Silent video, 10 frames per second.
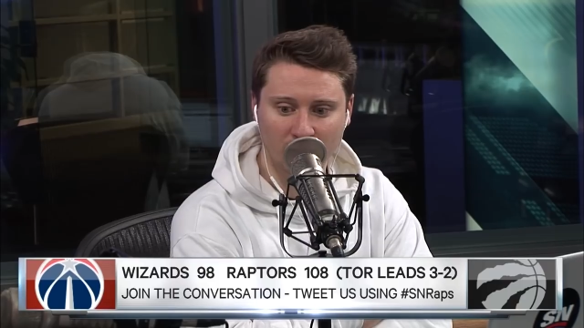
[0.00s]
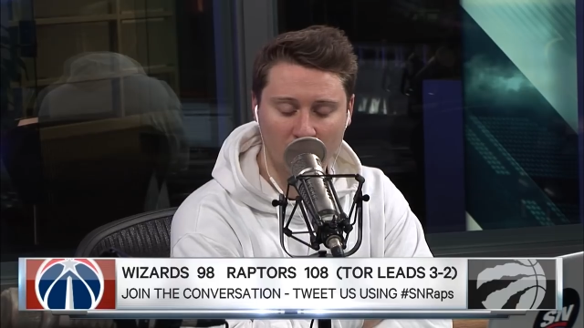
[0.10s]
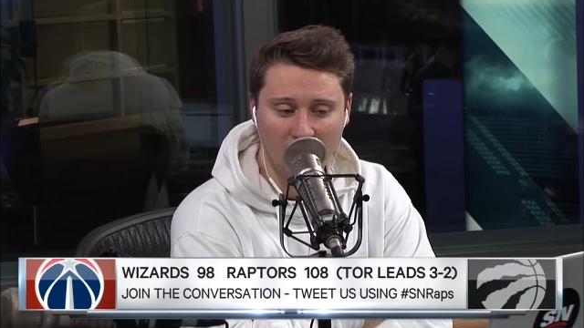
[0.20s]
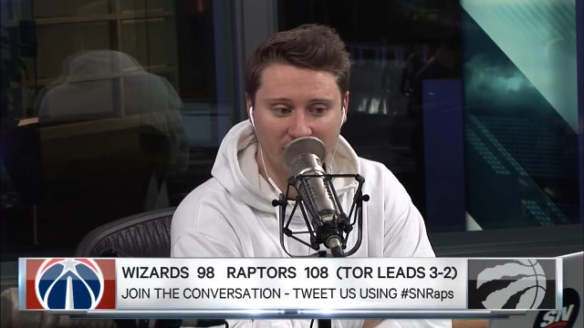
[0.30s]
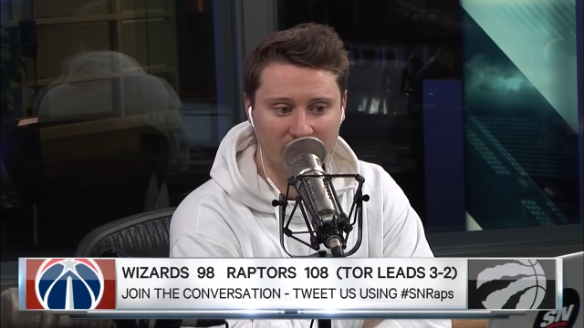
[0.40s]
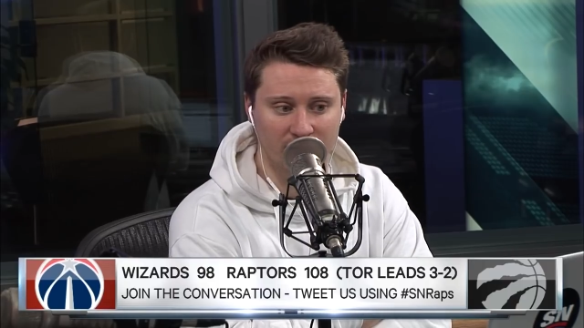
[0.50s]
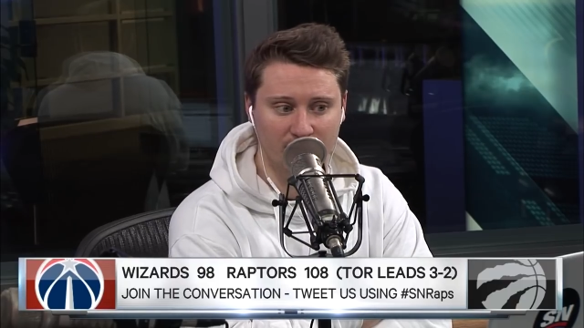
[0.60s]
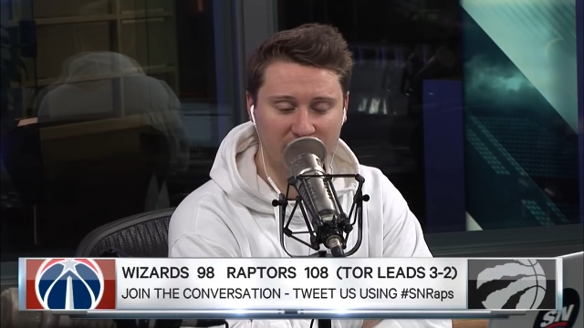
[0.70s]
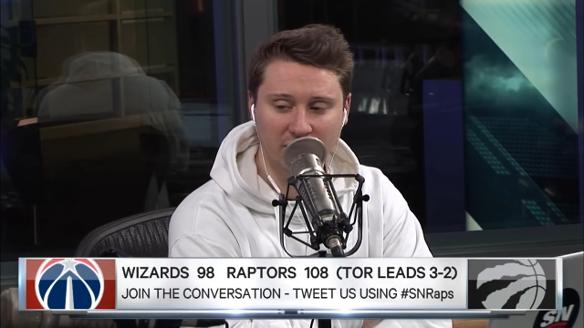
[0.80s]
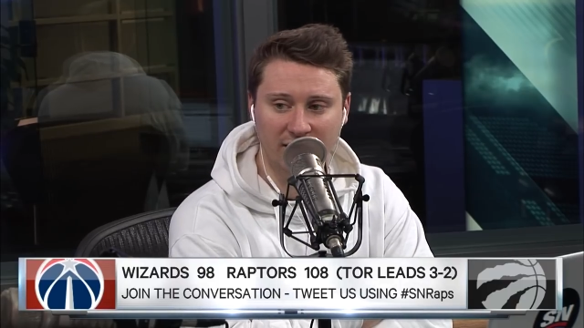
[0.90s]
go off
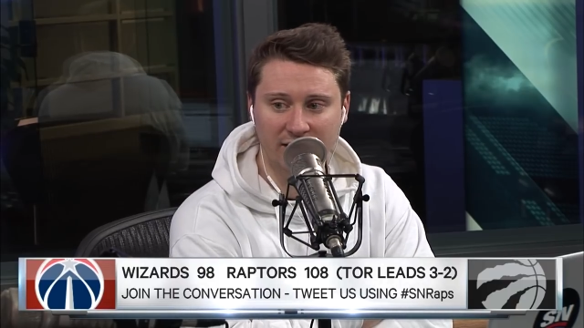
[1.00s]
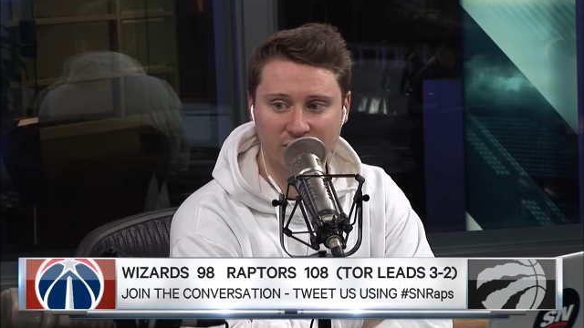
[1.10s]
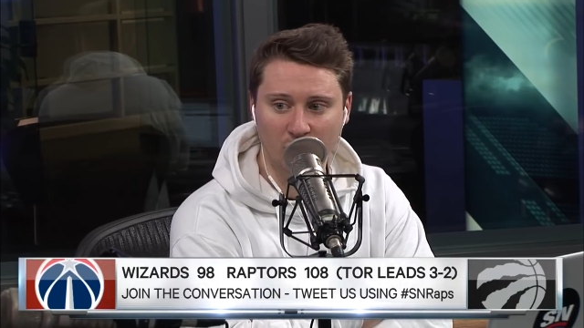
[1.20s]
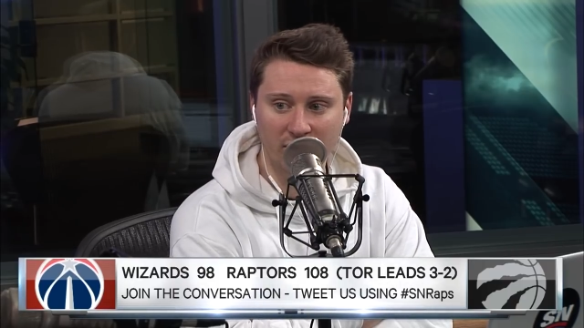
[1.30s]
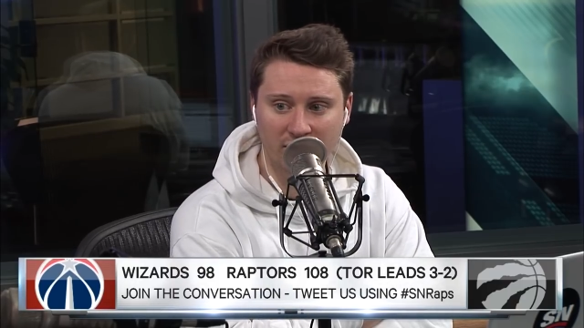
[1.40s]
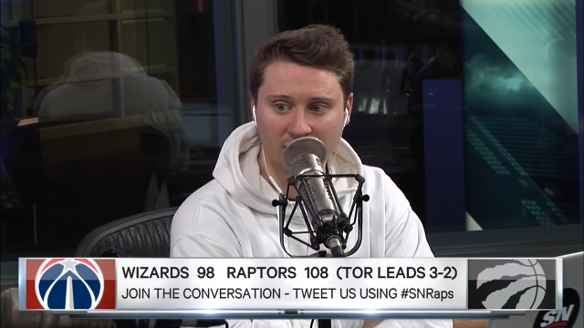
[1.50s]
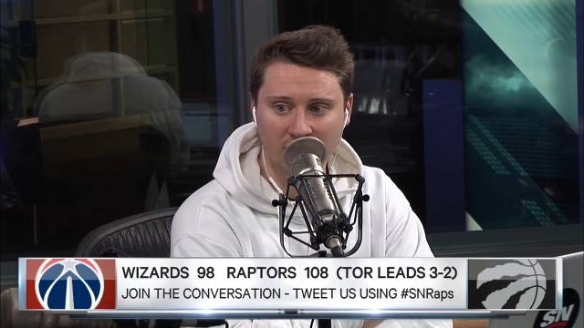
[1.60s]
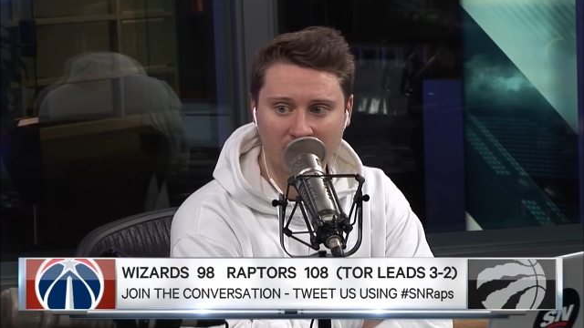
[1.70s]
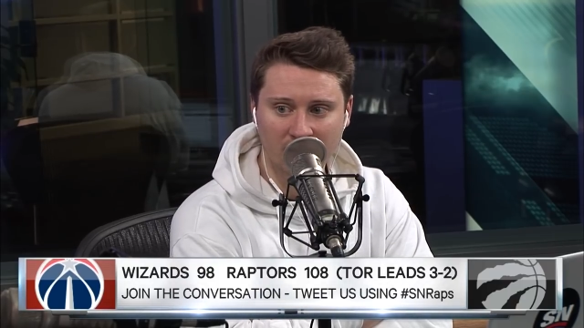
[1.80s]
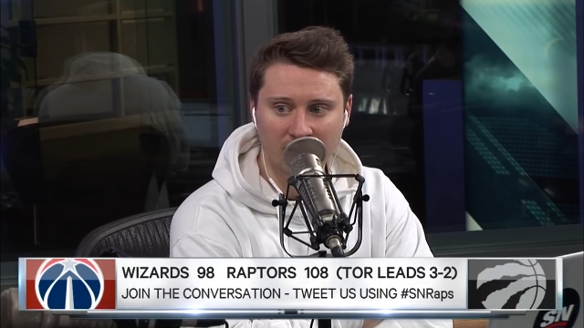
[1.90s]
and Beal 8 at 20
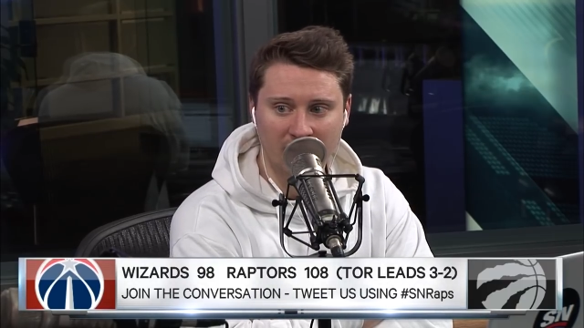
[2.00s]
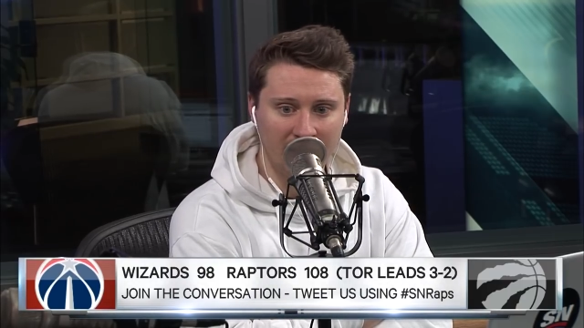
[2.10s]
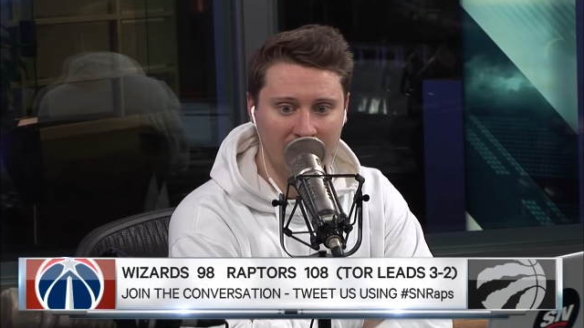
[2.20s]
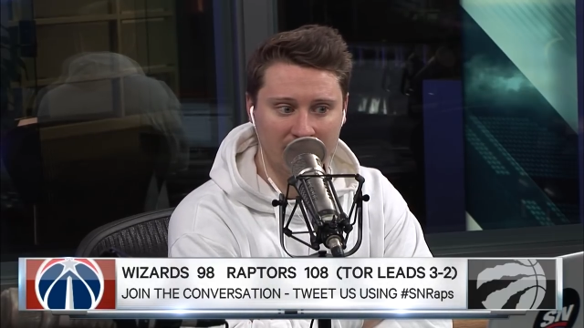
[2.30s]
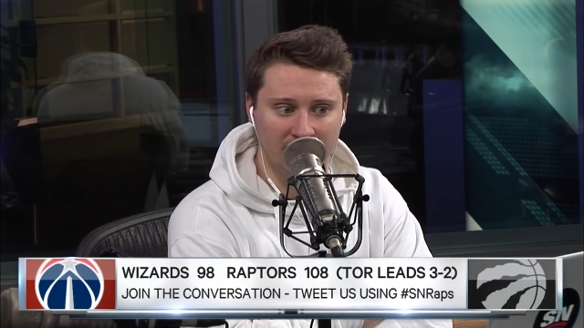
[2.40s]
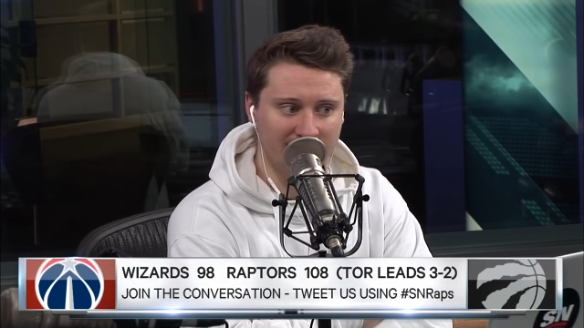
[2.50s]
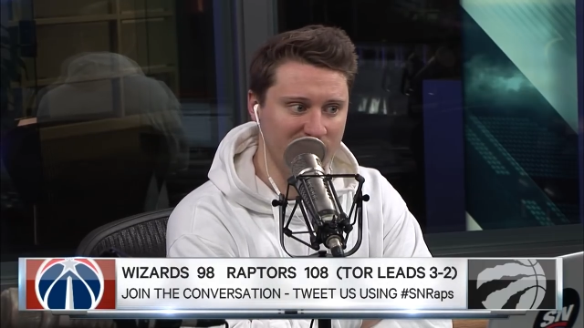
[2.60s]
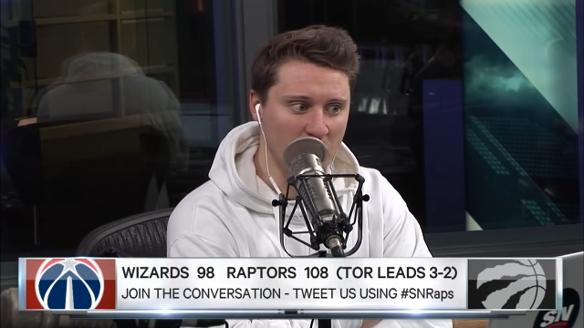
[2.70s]
and